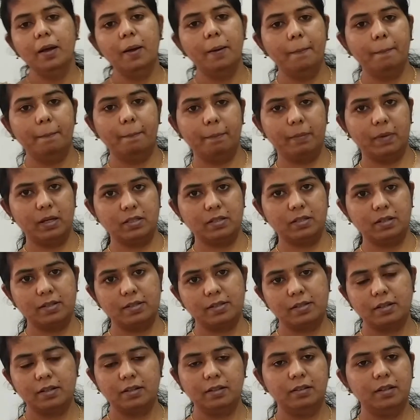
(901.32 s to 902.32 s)
the
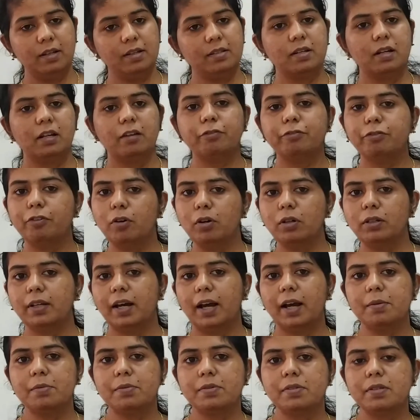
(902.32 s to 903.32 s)
muscles. These are the
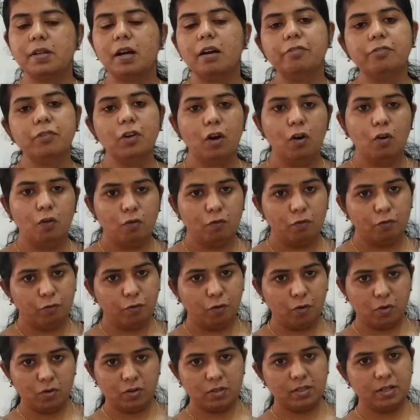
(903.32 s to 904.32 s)
4 types of
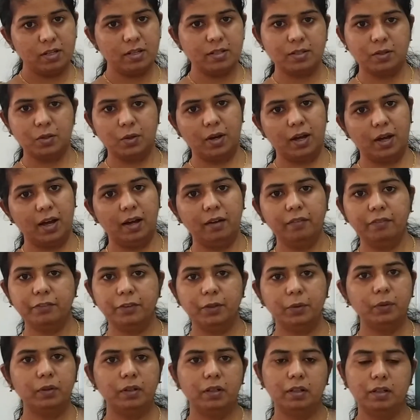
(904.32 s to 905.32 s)
forces you
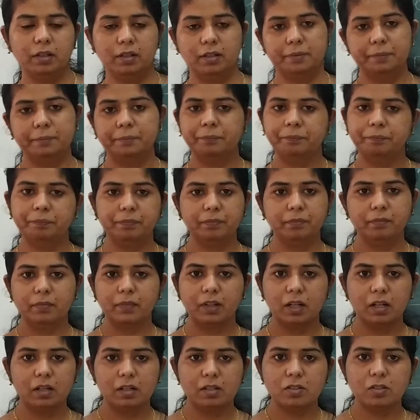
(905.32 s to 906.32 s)
have to learn.
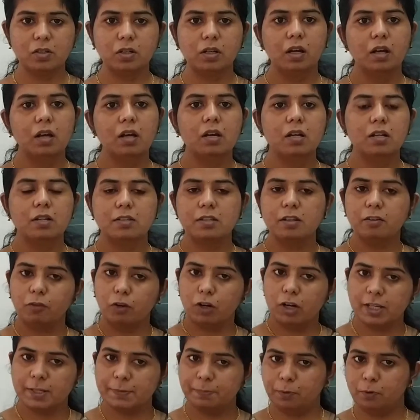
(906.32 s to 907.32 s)
Understood?
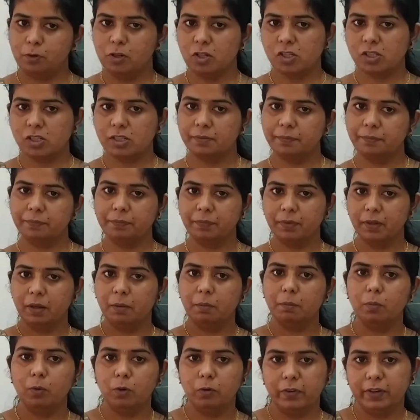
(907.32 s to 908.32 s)
So what is push?
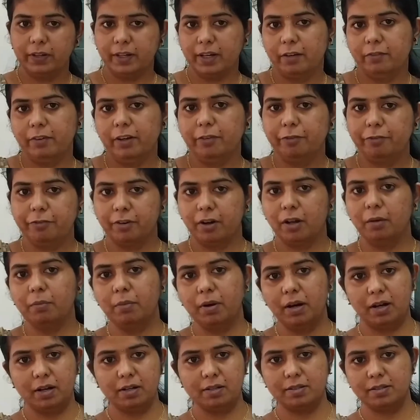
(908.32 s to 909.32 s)
Moving away
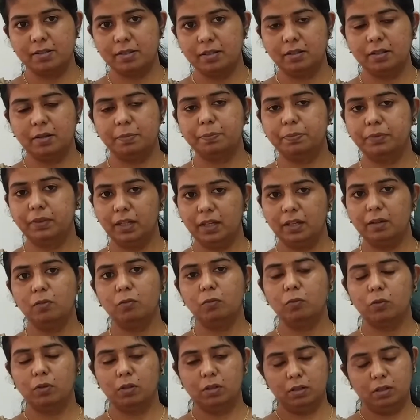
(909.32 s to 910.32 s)
from us. The
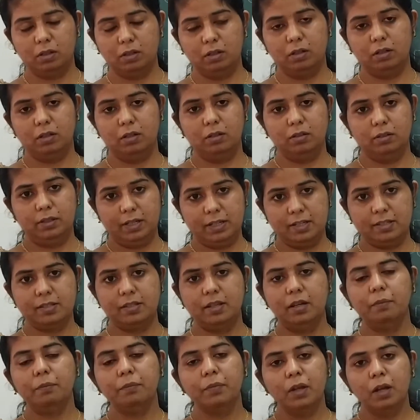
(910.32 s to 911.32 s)
thing,
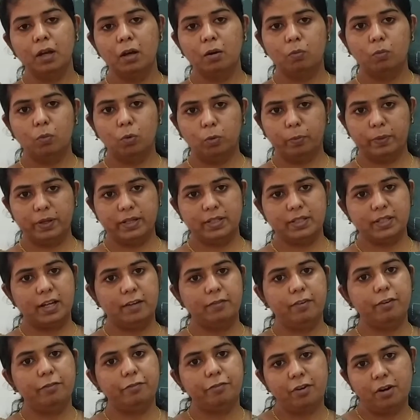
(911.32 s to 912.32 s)
that's the movement
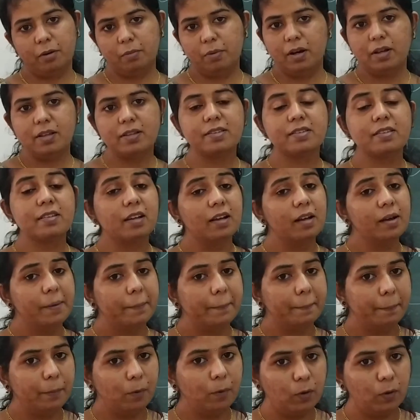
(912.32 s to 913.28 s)
away from us.